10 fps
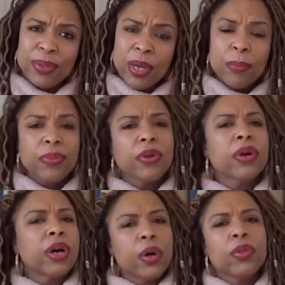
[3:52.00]
But there are
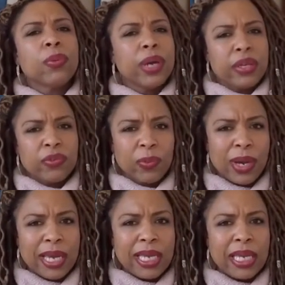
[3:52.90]
other ways,
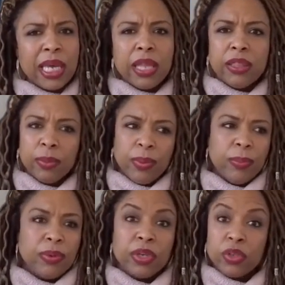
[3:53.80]
right? There people
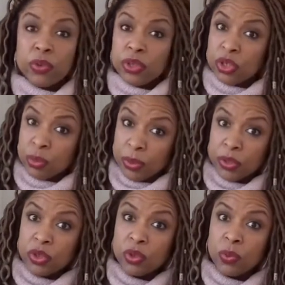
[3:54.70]
can use their
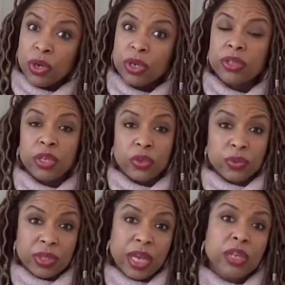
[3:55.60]
spiritual work. They use
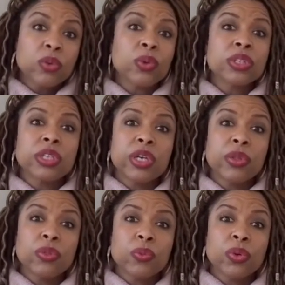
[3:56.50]
that in order to get
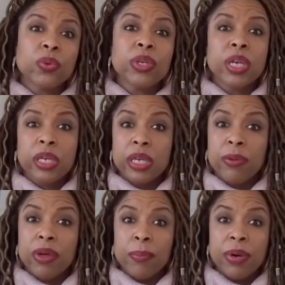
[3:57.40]
through and get
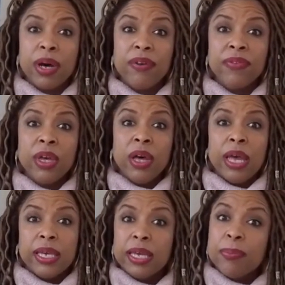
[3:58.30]
above and
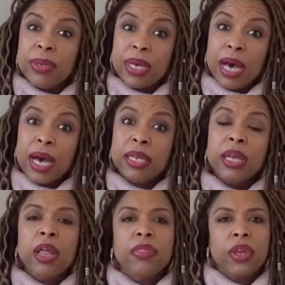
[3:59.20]
get beyond. They